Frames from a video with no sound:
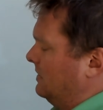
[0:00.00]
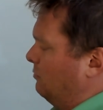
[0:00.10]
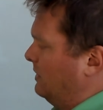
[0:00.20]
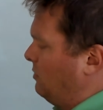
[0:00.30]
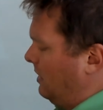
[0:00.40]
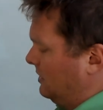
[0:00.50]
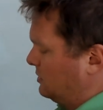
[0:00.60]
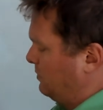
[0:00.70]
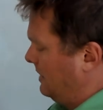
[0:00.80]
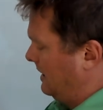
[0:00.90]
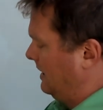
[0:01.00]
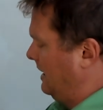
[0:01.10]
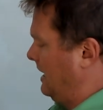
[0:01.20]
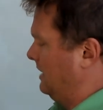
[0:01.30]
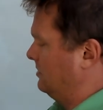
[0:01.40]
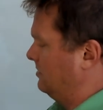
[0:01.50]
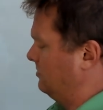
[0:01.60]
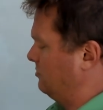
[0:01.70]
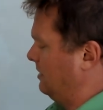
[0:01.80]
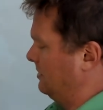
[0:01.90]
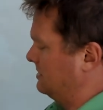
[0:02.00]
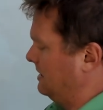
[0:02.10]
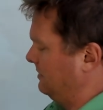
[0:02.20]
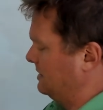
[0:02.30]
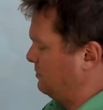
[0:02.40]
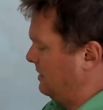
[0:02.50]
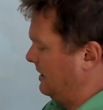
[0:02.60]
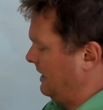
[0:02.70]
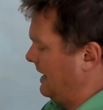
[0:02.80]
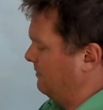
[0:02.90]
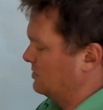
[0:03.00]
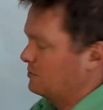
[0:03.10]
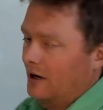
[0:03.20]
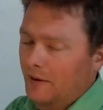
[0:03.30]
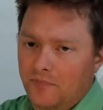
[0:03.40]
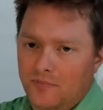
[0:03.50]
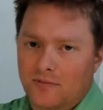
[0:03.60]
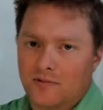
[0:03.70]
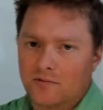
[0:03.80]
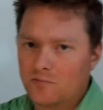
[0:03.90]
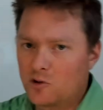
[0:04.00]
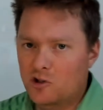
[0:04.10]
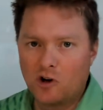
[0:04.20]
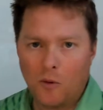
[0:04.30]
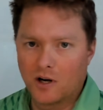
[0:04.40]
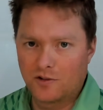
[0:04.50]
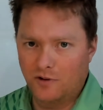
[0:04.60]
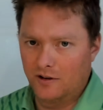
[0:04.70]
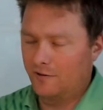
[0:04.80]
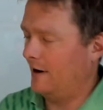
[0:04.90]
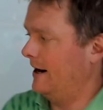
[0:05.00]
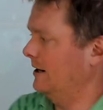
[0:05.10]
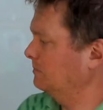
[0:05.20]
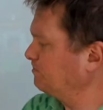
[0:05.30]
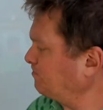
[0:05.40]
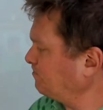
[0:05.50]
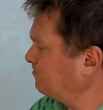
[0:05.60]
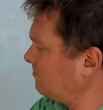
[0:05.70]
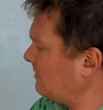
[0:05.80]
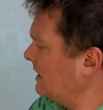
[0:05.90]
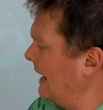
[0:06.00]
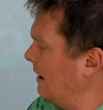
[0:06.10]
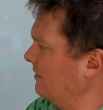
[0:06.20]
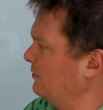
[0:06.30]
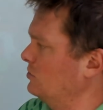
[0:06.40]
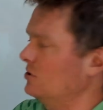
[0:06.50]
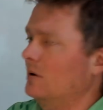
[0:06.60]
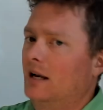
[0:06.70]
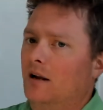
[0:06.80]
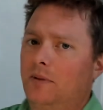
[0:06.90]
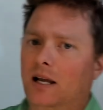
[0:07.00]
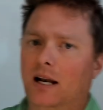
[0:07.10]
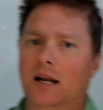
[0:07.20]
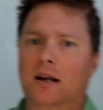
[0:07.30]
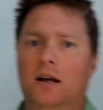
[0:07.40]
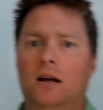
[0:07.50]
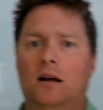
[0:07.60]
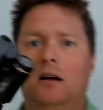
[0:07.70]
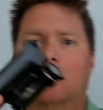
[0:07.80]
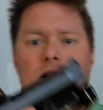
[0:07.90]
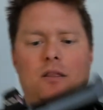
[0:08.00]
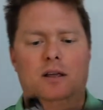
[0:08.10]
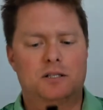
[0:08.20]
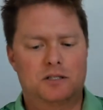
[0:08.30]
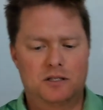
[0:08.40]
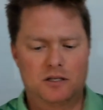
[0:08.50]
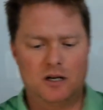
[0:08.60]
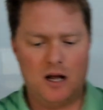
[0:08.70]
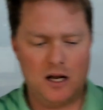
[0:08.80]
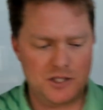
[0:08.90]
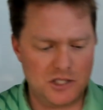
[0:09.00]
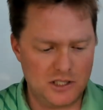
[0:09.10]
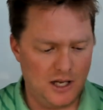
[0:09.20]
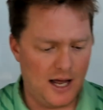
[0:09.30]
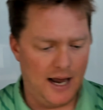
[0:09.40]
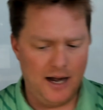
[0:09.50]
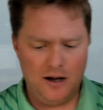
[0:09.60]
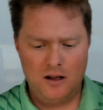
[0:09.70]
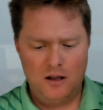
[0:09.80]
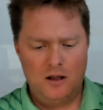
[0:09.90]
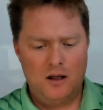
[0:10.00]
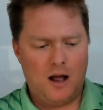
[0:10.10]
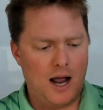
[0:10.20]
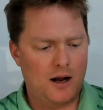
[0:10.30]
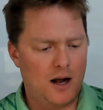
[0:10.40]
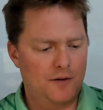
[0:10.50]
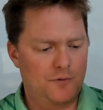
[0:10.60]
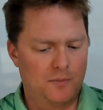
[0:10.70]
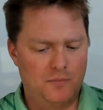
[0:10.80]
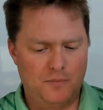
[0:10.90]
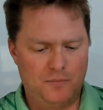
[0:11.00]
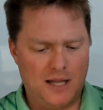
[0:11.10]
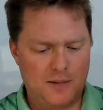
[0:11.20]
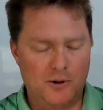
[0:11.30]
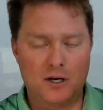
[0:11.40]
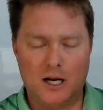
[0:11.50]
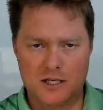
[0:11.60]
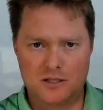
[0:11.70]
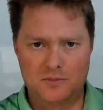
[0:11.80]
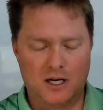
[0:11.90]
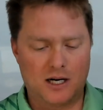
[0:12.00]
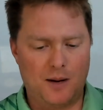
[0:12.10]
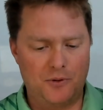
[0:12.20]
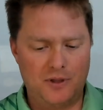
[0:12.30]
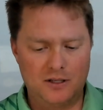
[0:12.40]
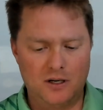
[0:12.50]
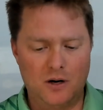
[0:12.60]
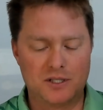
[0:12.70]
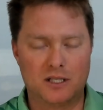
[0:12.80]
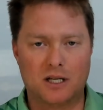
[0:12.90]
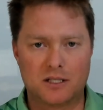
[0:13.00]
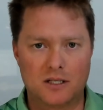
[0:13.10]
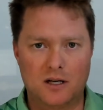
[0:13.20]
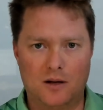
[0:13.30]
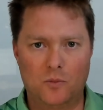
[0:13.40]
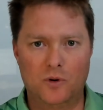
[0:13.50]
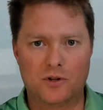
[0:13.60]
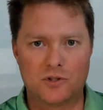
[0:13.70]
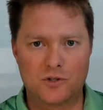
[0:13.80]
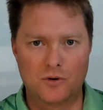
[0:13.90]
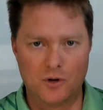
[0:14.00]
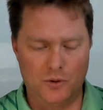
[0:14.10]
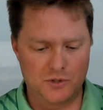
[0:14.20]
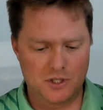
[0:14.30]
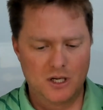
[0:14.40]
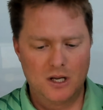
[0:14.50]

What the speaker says: recoil spring and trigger assembly spring and hammer spring, so much fun to fire. Now, if you do end up getting this slide, I got it from BlackBeard Customs, and a couple things to know is it doesn't come with the screws.